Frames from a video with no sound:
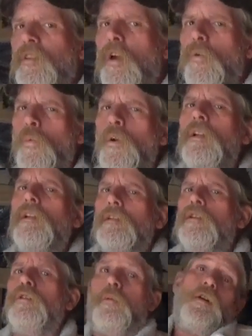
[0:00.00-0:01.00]

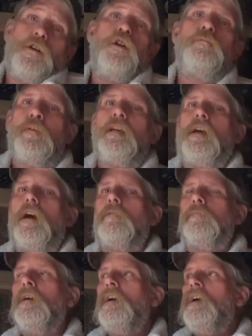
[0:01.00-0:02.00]
could
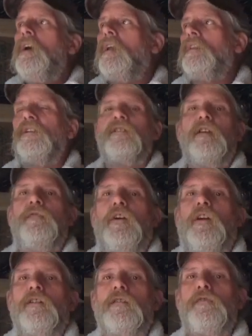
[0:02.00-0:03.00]
become a little
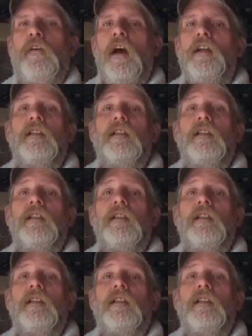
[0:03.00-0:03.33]
difficult to find,